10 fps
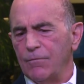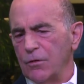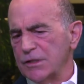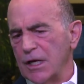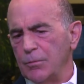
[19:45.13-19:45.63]

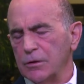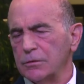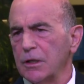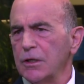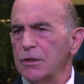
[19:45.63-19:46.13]
For example,
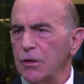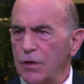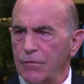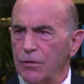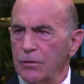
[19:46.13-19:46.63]
don't
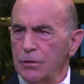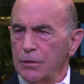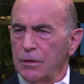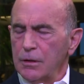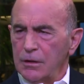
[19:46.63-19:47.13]
ever
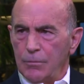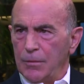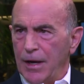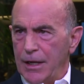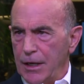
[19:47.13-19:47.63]
let me
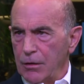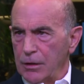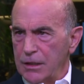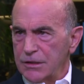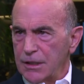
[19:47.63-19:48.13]
buy an
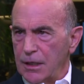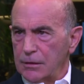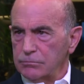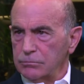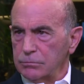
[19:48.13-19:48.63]
airline stock.